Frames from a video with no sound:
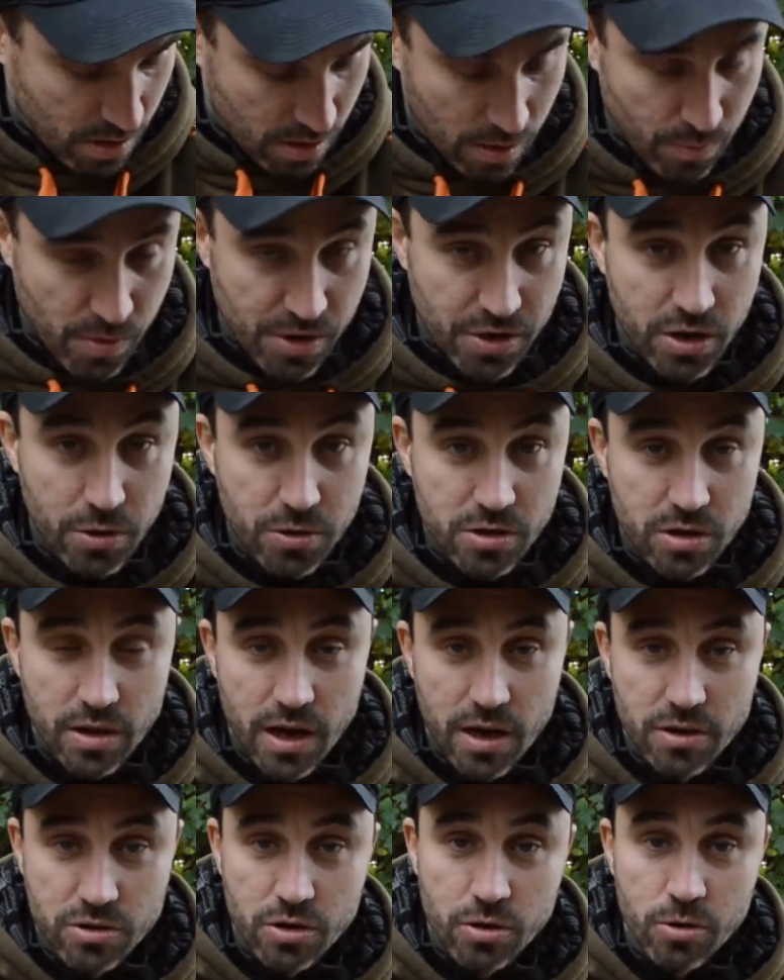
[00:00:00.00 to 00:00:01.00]
And then when you're
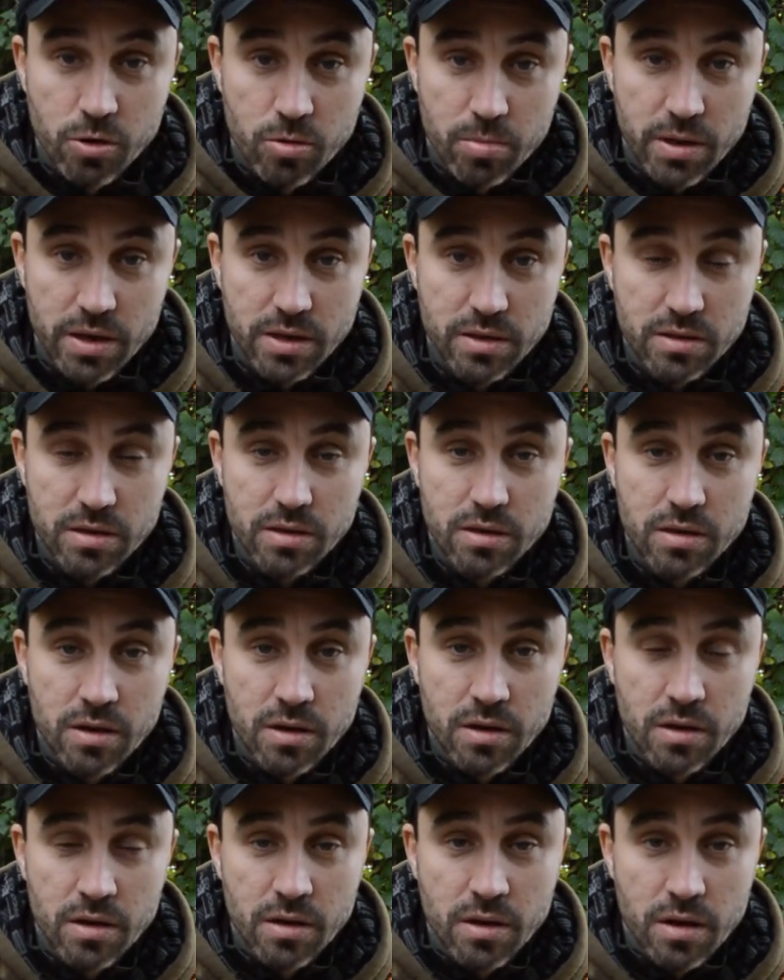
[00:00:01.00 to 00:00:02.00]
using that as a hook bait,
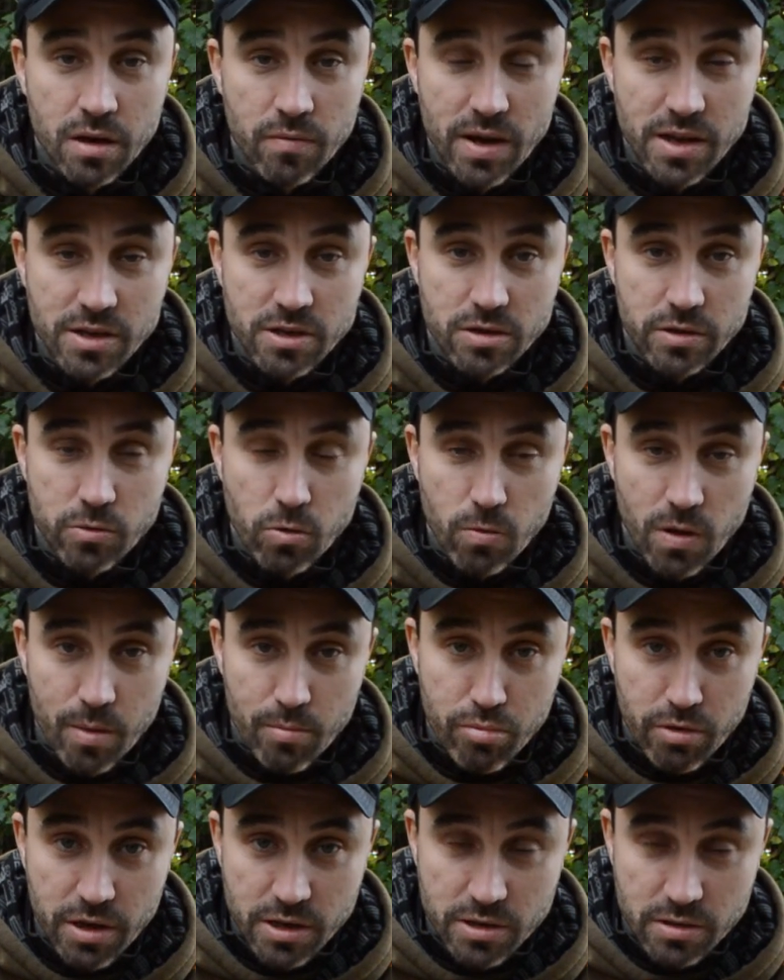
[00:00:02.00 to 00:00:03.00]
eventually all
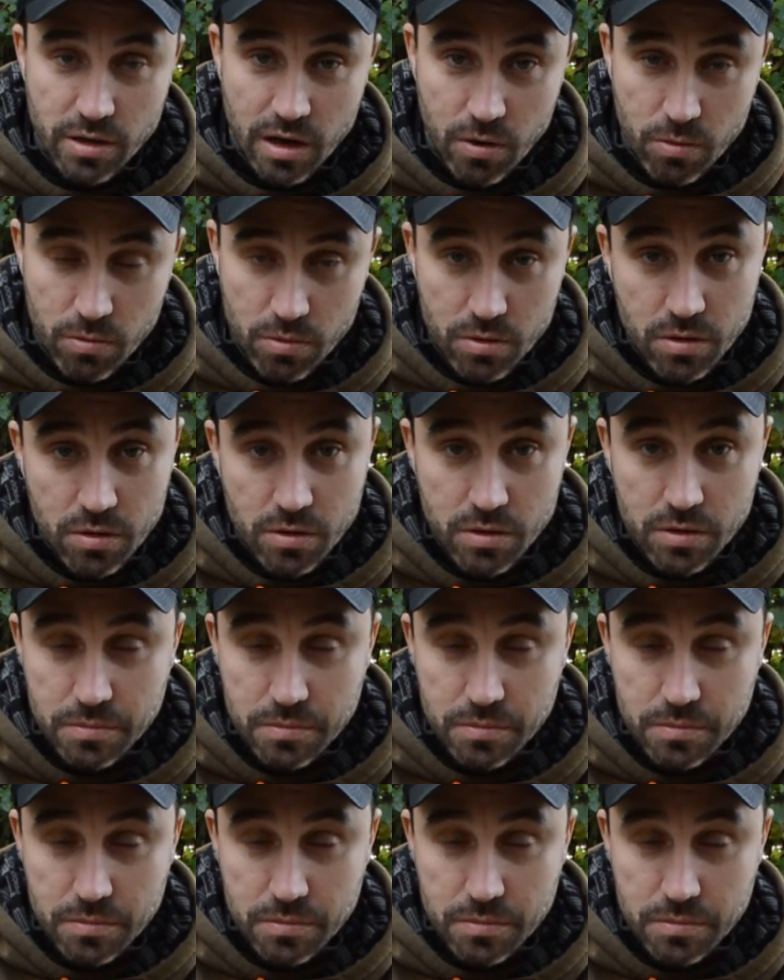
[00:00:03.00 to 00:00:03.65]
that breaks down,